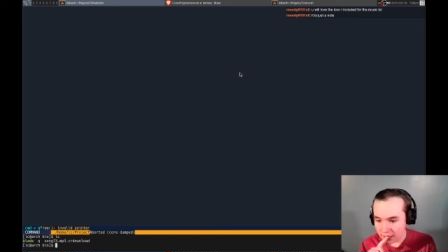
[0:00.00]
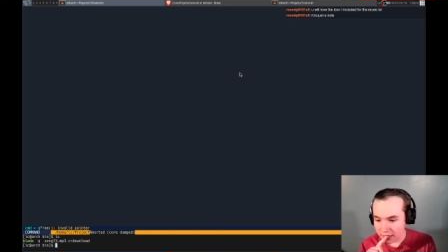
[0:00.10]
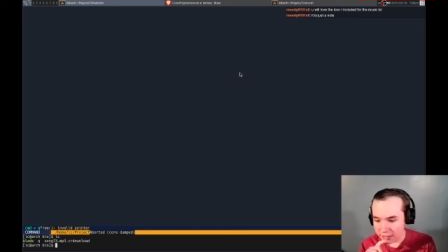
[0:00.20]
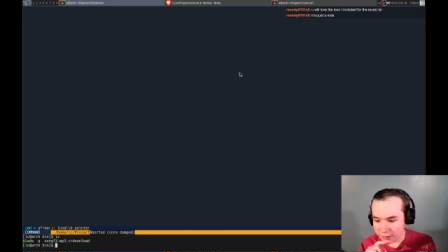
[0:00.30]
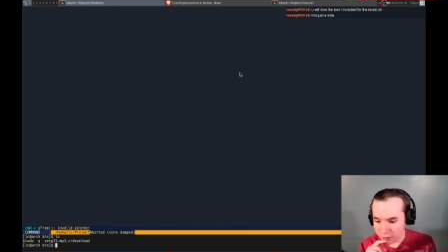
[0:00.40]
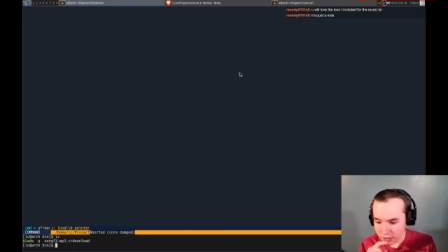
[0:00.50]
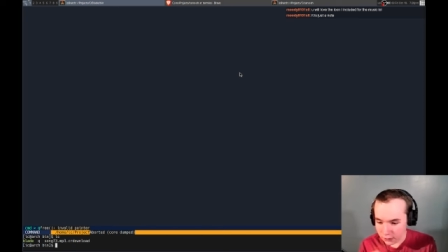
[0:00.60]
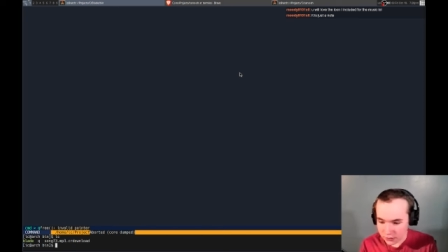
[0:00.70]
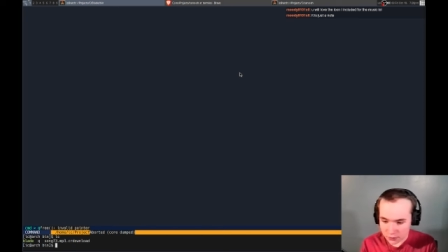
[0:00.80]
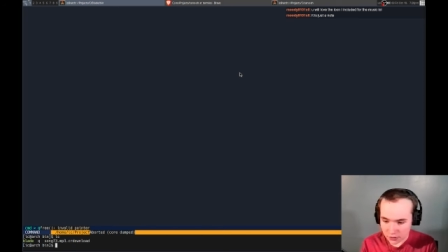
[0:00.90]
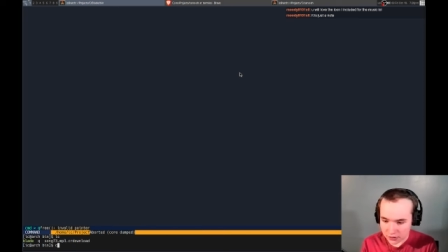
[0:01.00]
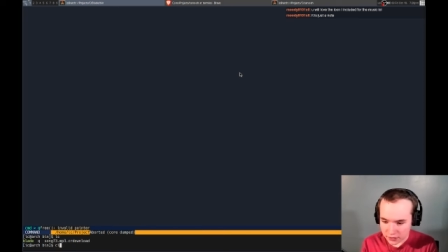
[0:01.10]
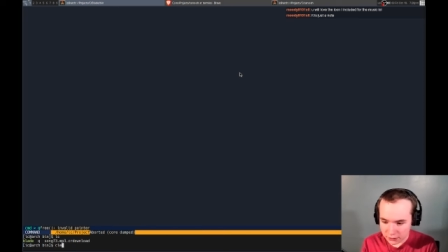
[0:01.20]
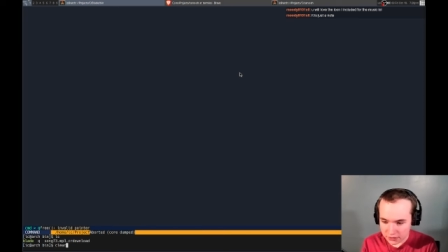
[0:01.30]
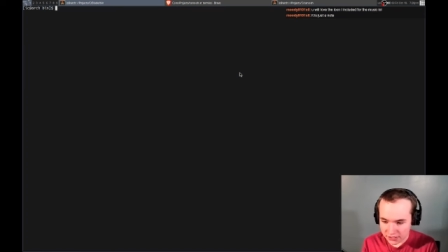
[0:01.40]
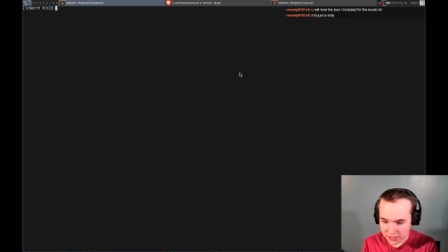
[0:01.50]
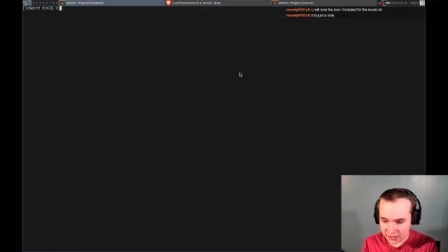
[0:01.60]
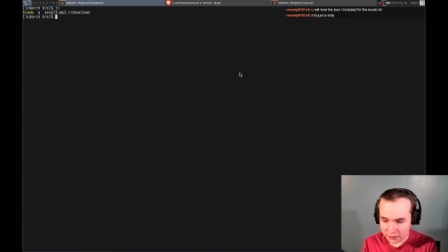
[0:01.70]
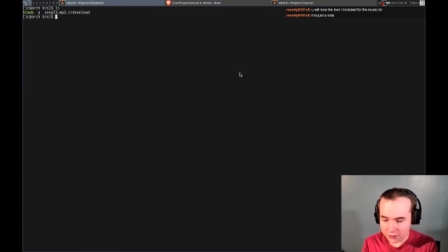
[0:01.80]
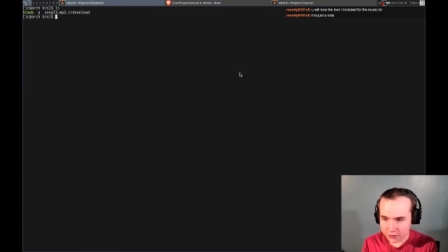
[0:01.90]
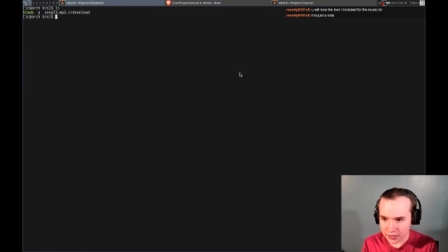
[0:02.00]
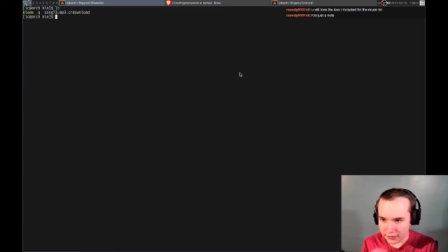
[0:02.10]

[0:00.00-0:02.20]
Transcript: The free was wrong. It was a double free